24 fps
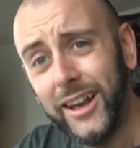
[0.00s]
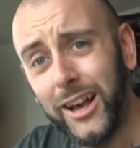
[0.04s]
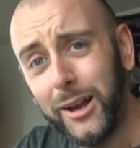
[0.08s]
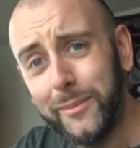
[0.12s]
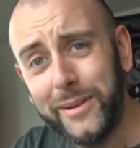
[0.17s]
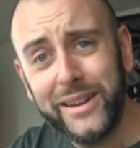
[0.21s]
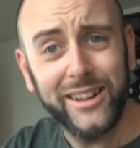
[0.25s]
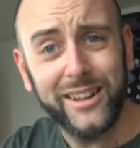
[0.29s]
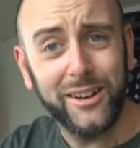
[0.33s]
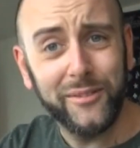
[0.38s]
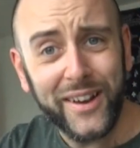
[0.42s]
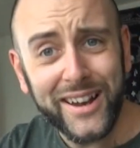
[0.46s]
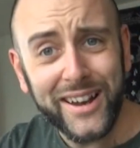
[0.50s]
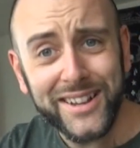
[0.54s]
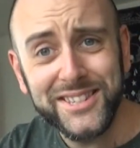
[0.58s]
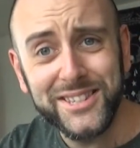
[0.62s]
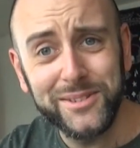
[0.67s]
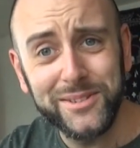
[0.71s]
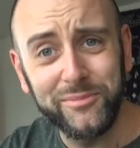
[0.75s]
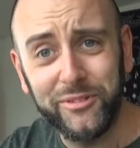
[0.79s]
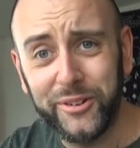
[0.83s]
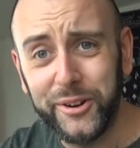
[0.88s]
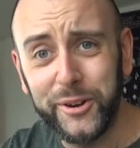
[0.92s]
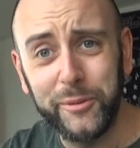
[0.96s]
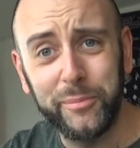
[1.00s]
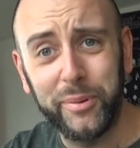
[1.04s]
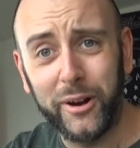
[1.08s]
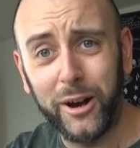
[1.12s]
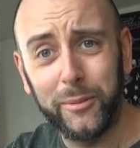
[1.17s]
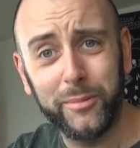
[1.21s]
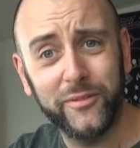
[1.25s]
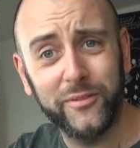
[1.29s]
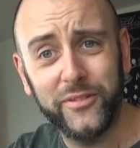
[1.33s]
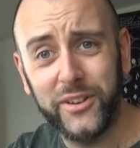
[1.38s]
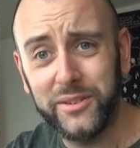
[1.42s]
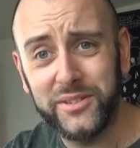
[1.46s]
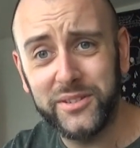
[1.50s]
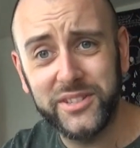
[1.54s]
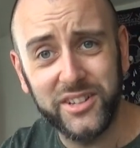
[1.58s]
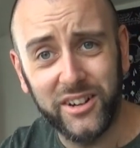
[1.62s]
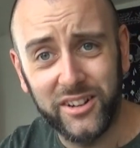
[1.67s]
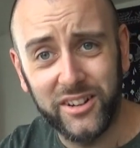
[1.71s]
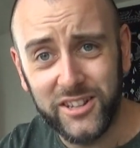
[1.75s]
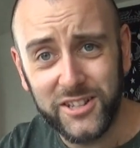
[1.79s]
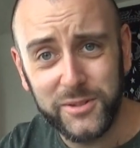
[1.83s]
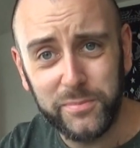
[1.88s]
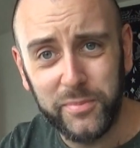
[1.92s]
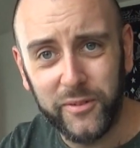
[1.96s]
I mean, I've had some rhubarb infused
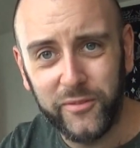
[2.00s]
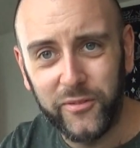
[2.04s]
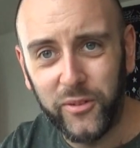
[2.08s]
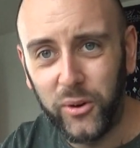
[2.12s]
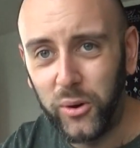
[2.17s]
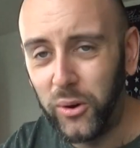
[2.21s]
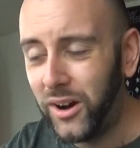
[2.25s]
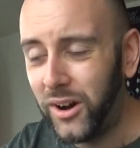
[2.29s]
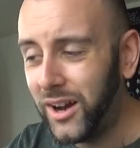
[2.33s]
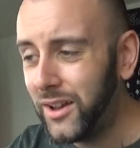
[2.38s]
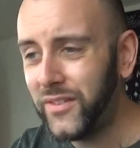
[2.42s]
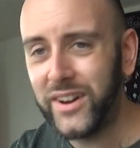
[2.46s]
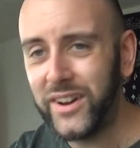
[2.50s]
ciders before.